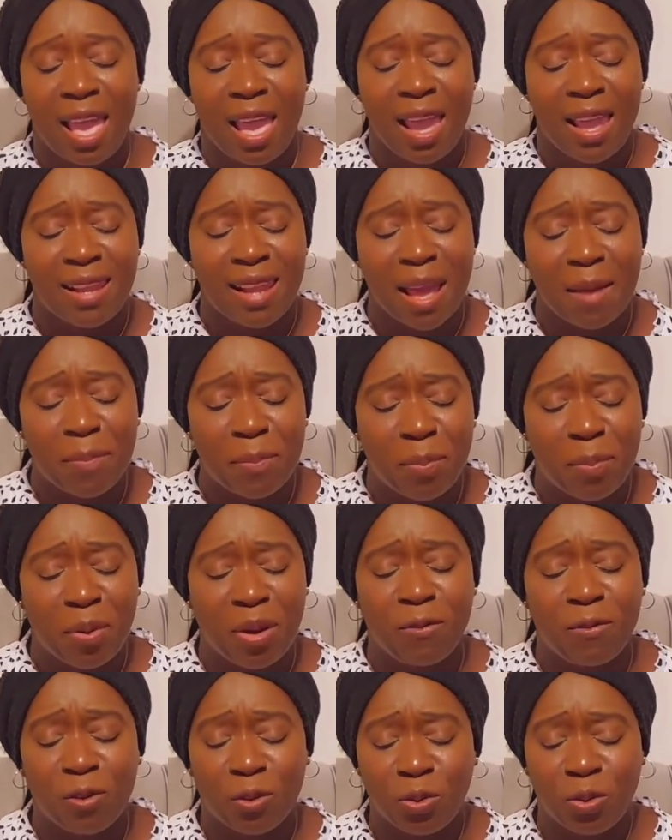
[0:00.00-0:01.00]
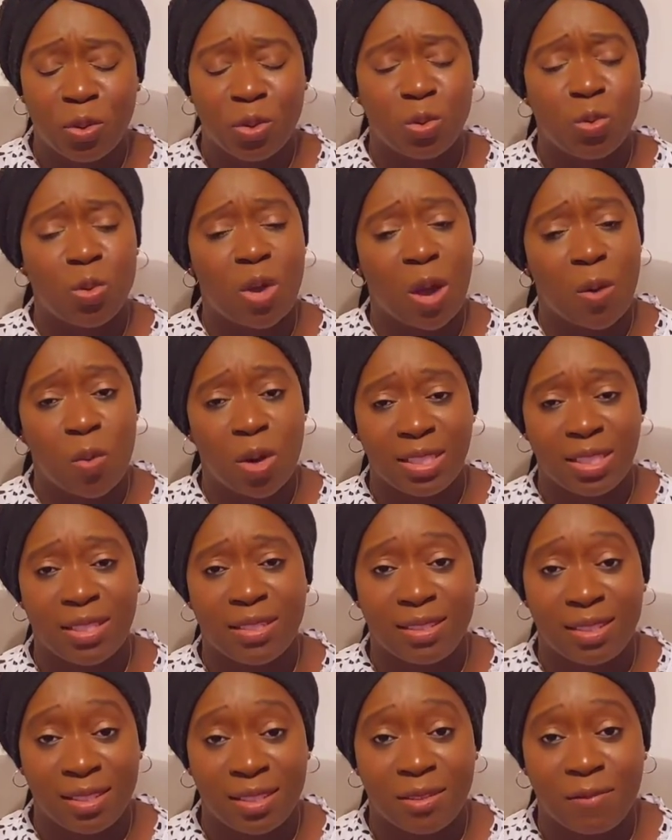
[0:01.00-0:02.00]
And I pray for those who are
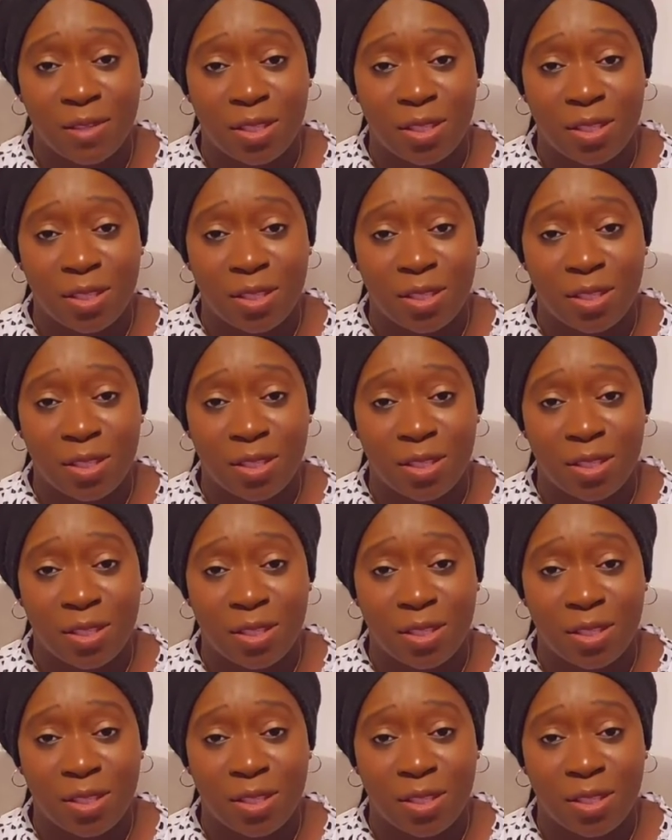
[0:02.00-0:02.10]
watching this